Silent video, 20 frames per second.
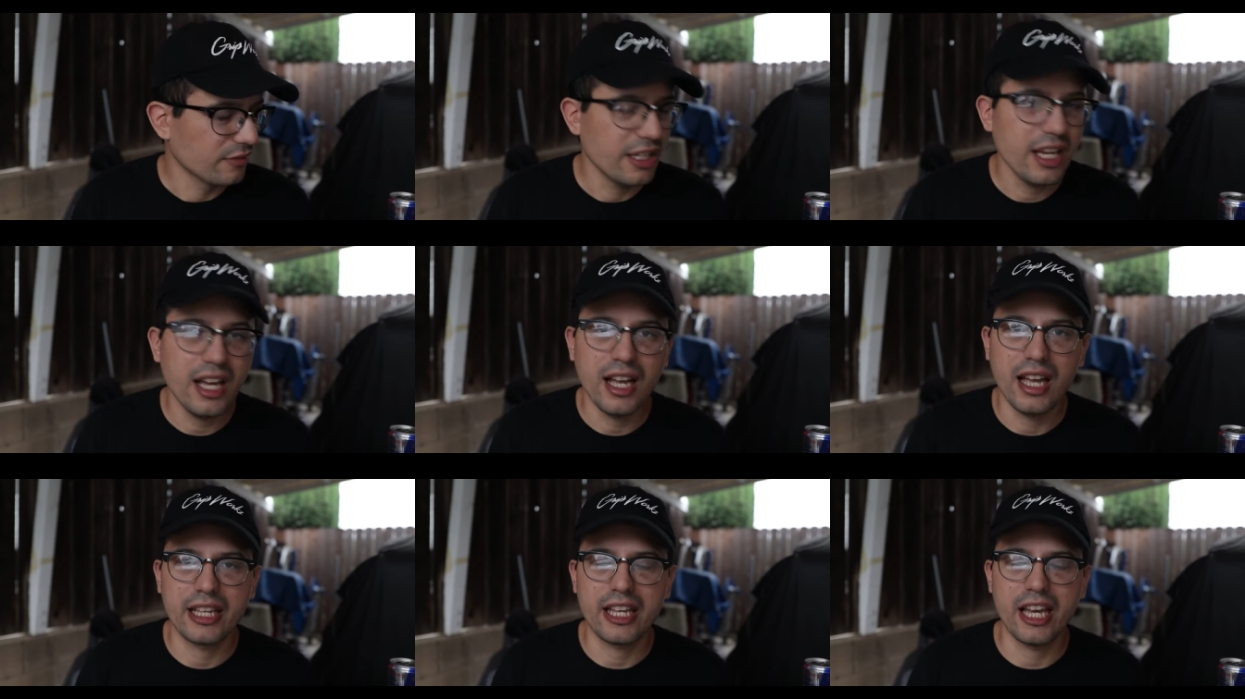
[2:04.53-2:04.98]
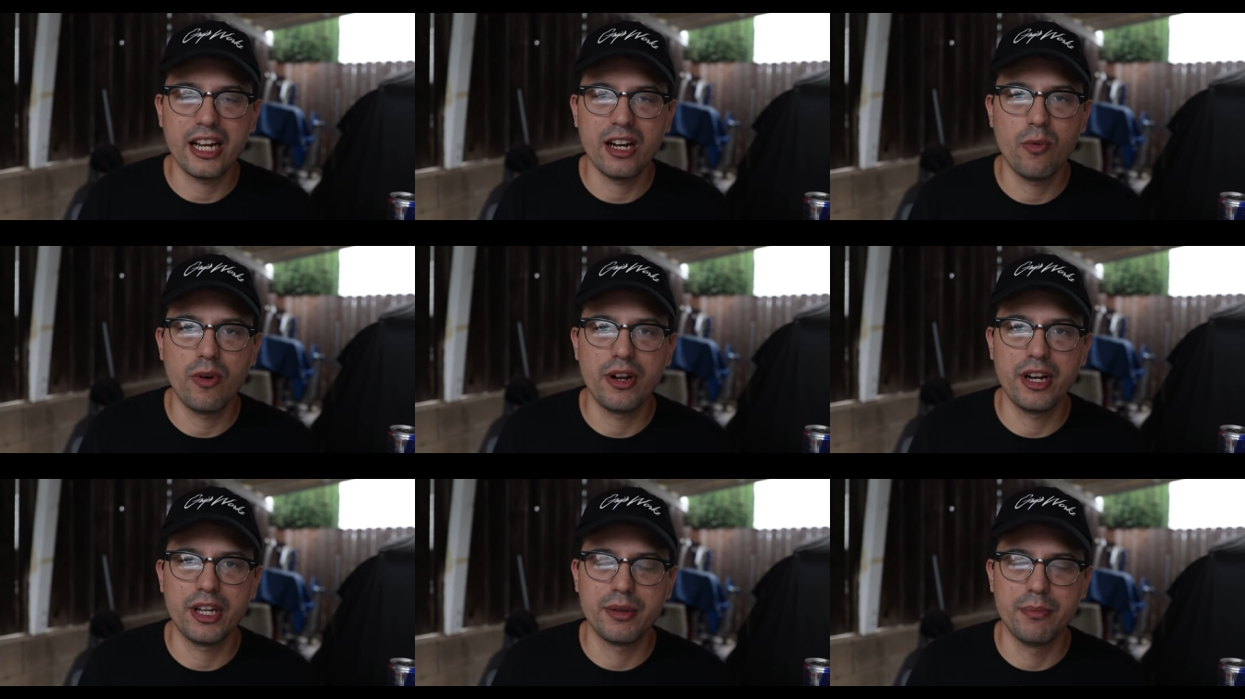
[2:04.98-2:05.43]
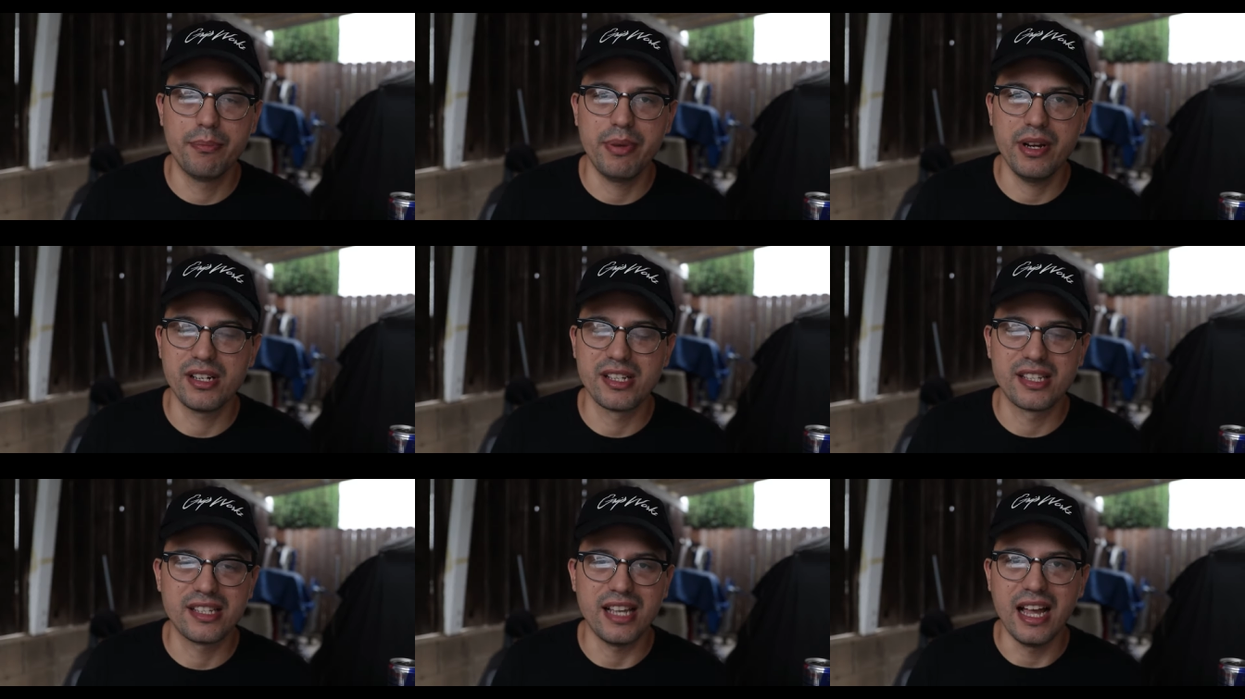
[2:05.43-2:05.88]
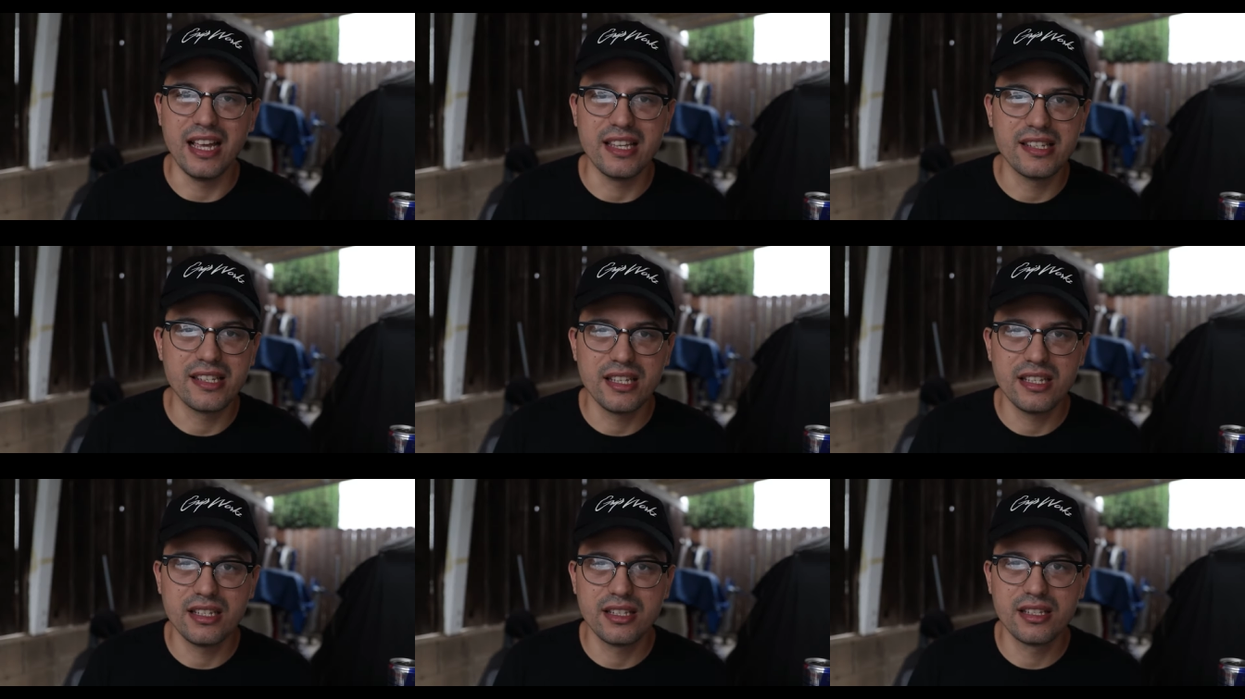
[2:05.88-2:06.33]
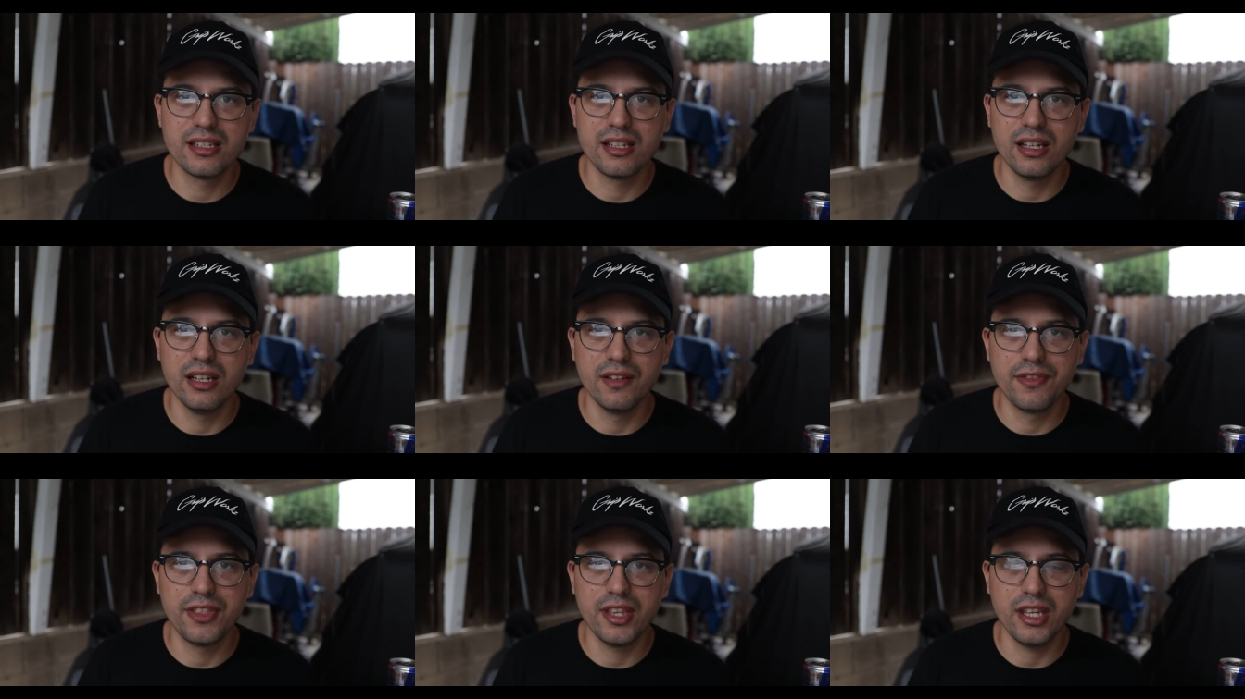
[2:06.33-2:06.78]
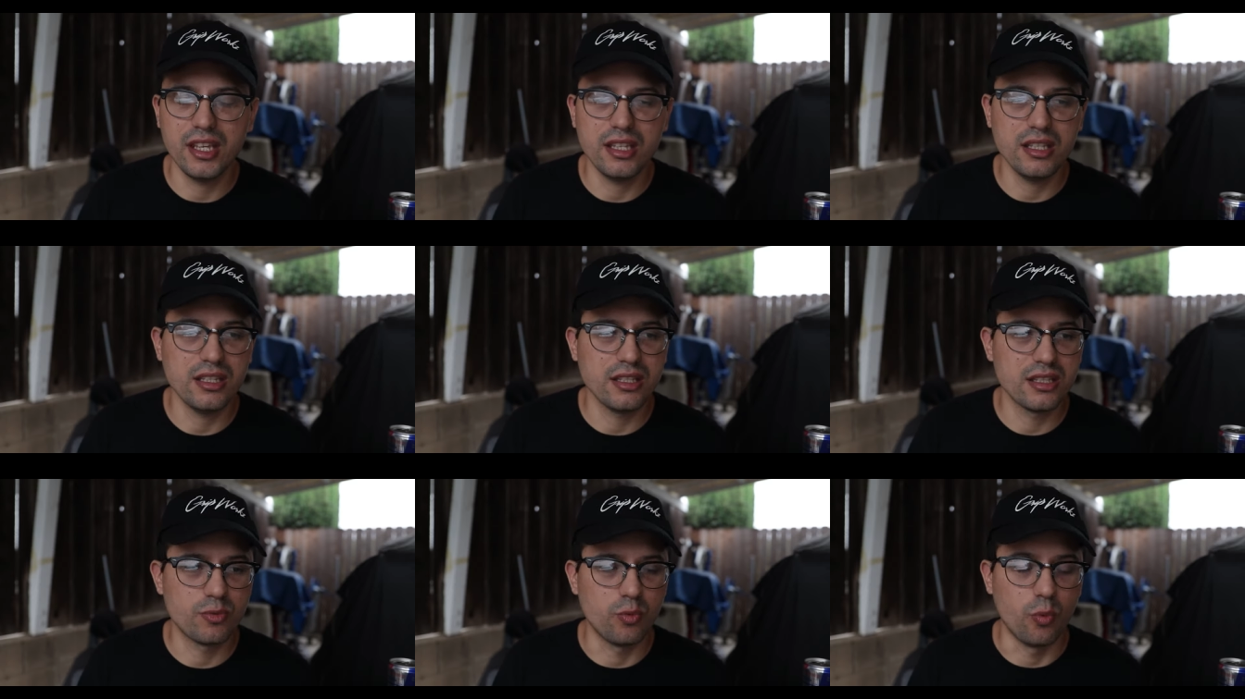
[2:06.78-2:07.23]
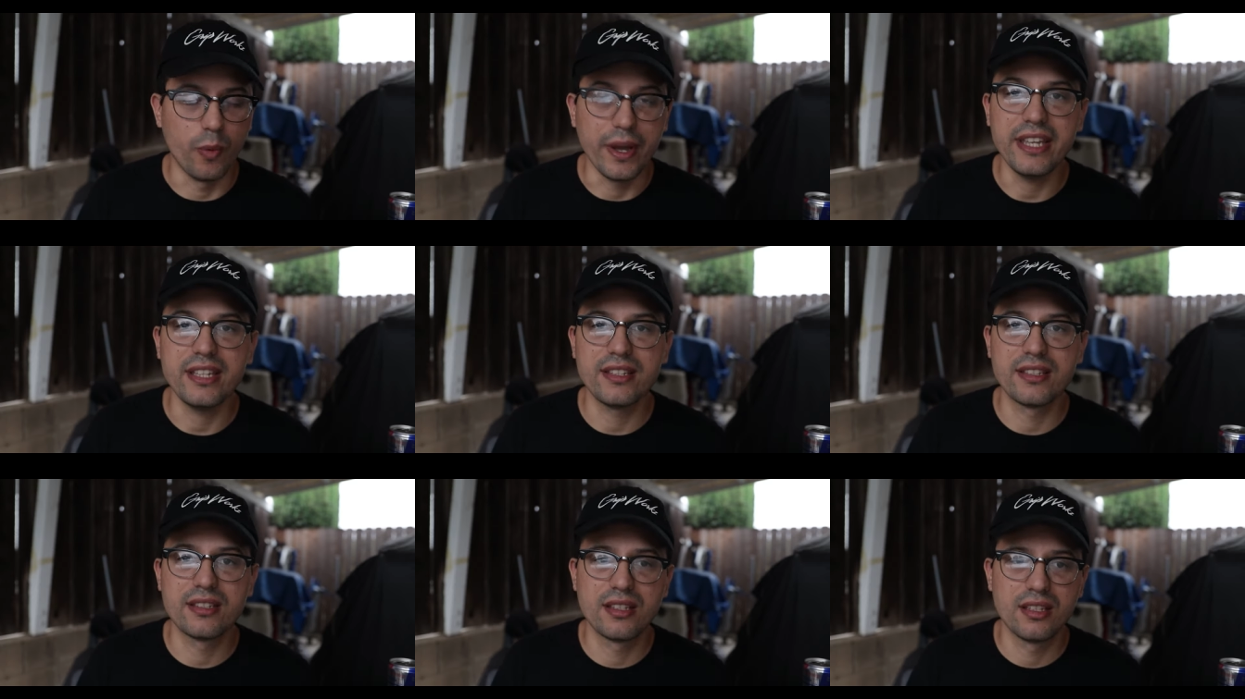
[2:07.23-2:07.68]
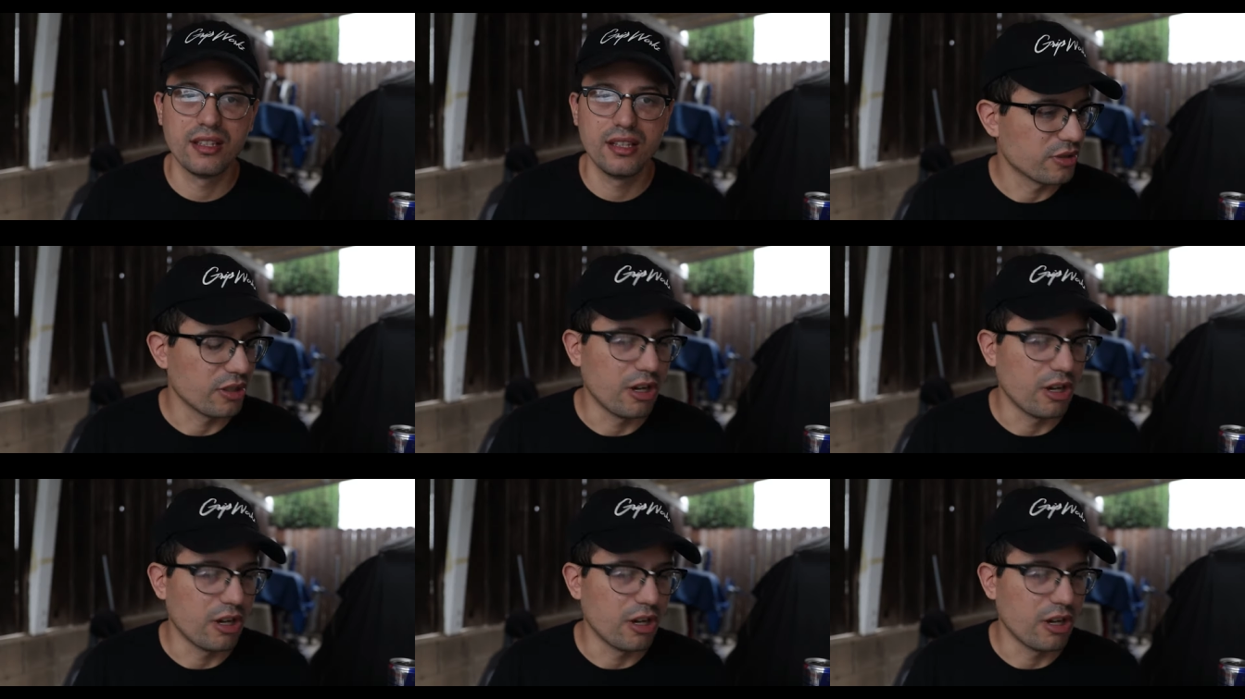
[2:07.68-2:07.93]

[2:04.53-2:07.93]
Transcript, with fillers: Yeah, I kind of want to compare sizes of things, weights.